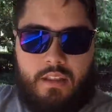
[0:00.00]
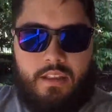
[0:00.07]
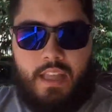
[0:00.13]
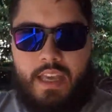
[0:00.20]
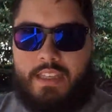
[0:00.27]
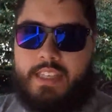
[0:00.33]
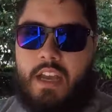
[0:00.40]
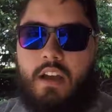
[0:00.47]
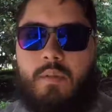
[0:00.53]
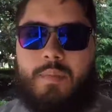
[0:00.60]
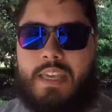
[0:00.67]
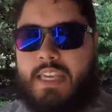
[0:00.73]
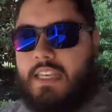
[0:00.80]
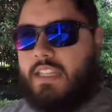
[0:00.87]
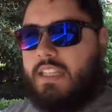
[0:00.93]
likes how I'm
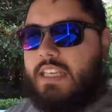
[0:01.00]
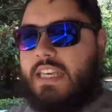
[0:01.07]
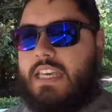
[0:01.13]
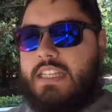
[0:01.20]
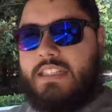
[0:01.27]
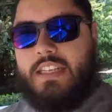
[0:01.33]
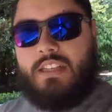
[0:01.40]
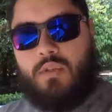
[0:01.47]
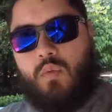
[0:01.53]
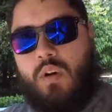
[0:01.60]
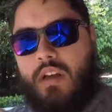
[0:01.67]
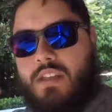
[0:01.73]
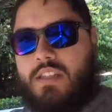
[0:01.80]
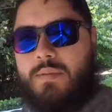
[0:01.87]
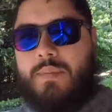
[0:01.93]
healing, doesn't
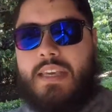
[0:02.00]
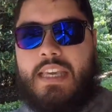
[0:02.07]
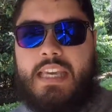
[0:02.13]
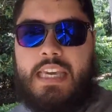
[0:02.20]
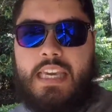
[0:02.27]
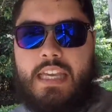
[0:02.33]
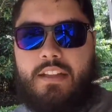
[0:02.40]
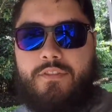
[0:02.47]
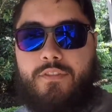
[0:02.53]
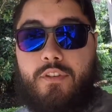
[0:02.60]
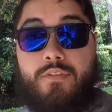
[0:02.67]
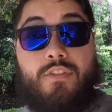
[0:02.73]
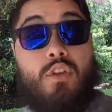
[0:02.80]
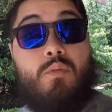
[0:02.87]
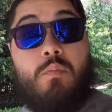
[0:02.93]
want to see me again for a
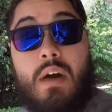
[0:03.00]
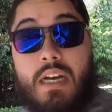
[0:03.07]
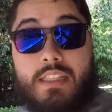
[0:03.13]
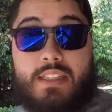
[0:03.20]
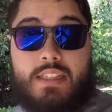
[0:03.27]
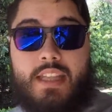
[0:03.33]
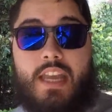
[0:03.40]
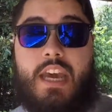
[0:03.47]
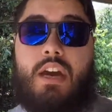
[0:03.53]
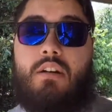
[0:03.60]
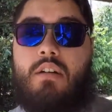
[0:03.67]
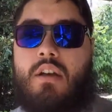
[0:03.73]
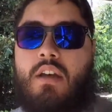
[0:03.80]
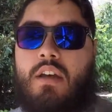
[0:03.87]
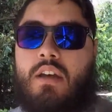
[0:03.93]
few months now
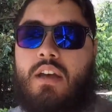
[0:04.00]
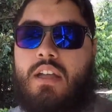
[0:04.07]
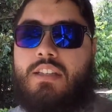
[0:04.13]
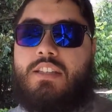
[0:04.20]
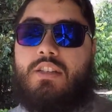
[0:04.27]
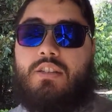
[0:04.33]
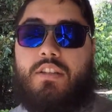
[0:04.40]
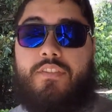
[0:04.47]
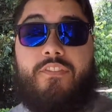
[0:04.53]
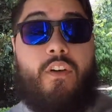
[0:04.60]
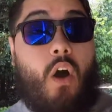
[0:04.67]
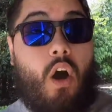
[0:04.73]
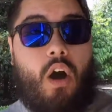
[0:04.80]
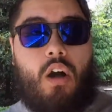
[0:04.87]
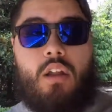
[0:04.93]
until the
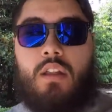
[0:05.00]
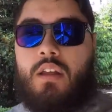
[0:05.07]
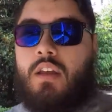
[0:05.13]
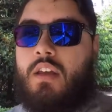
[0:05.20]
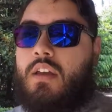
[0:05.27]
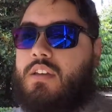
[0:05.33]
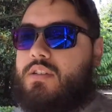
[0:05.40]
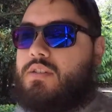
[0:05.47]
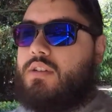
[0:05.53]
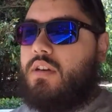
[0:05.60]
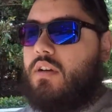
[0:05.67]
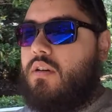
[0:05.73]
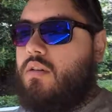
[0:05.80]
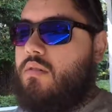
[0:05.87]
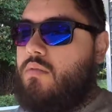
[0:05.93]
fall. So
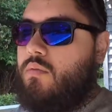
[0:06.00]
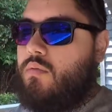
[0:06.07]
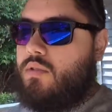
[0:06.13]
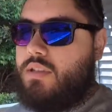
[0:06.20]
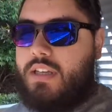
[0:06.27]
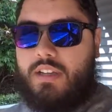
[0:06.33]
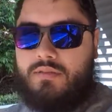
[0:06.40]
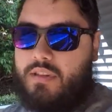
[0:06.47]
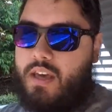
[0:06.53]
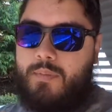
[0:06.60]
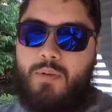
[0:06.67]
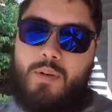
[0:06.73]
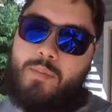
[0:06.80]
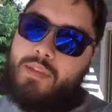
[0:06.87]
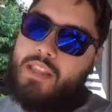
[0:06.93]
we'll schedule that
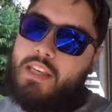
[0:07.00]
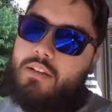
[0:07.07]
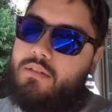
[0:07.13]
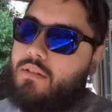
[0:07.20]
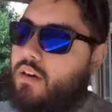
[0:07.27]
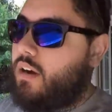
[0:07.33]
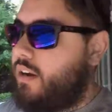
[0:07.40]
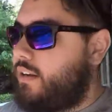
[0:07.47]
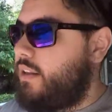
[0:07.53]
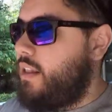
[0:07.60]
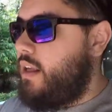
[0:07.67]
appointment later on.